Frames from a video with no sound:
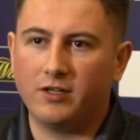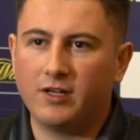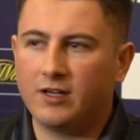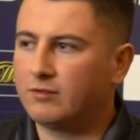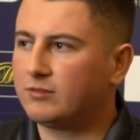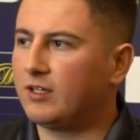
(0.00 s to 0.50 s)
And
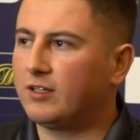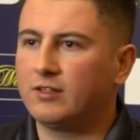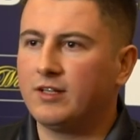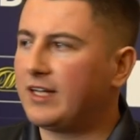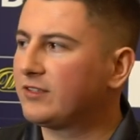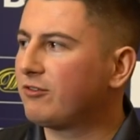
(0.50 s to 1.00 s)
then I was like,
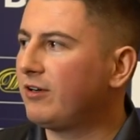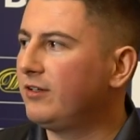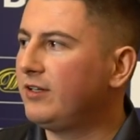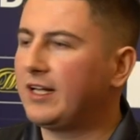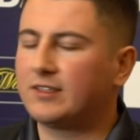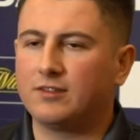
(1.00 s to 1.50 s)
next, I
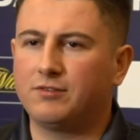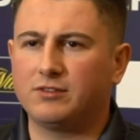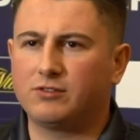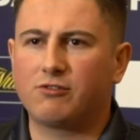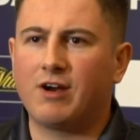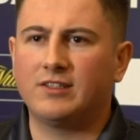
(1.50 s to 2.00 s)
think it
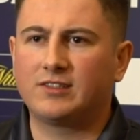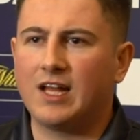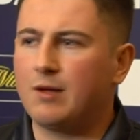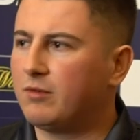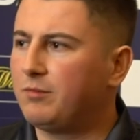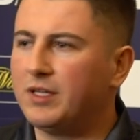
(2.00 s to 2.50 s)
was a Grand
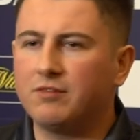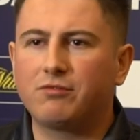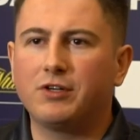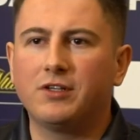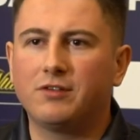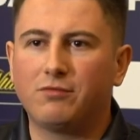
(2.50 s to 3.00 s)
Slam. I beat him
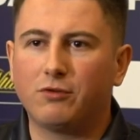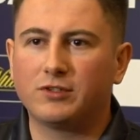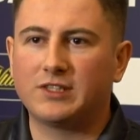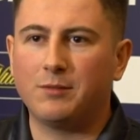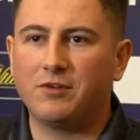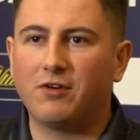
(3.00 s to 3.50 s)
three of the four
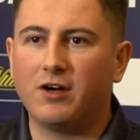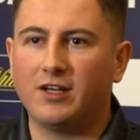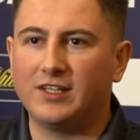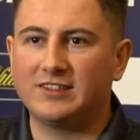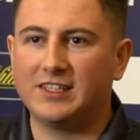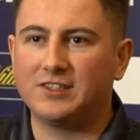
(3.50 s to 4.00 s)

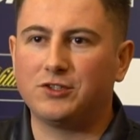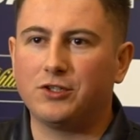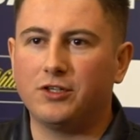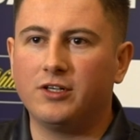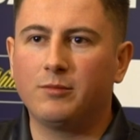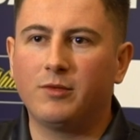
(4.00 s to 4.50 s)
semi-finalists this
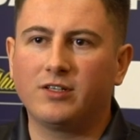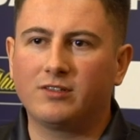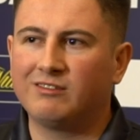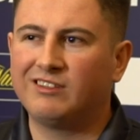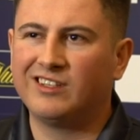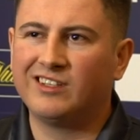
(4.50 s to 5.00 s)
year. And I'm like,
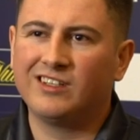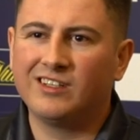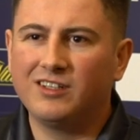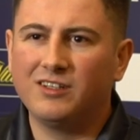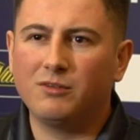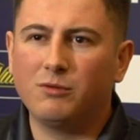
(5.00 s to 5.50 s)

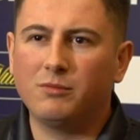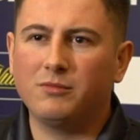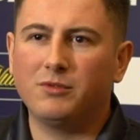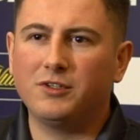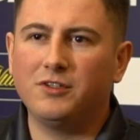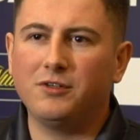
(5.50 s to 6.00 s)
you know,
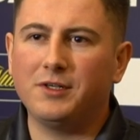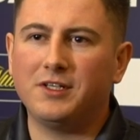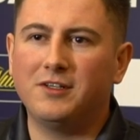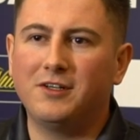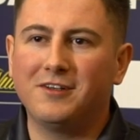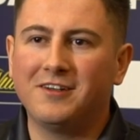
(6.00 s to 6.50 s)
what are you doing?
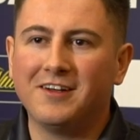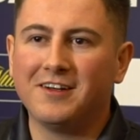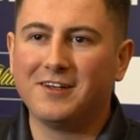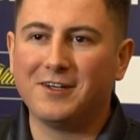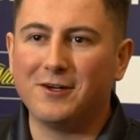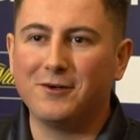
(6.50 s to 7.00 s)

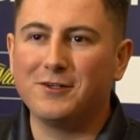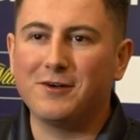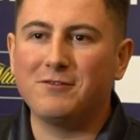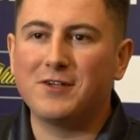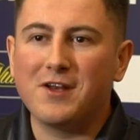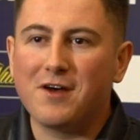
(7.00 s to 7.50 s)
You know, you
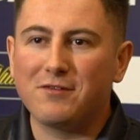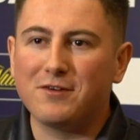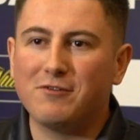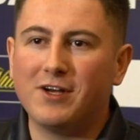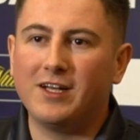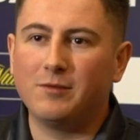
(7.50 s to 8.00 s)
haven't done
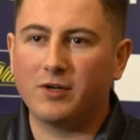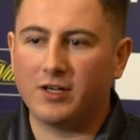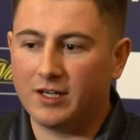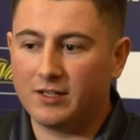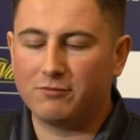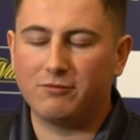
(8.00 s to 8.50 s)
nothing really. But
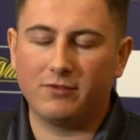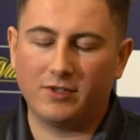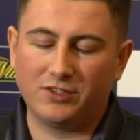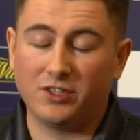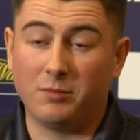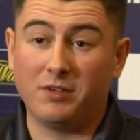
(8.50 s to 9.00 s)
I
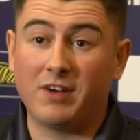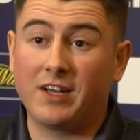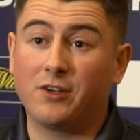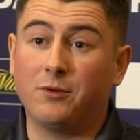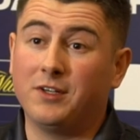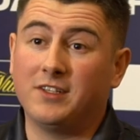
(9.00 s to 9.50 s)
should have beat Van
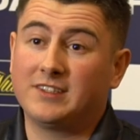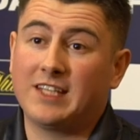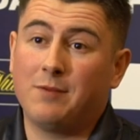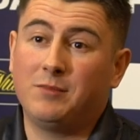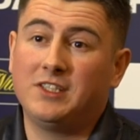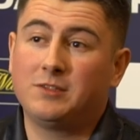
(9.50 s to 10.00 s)
Gogh in the
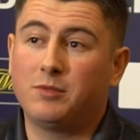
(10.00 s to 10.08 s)
semis.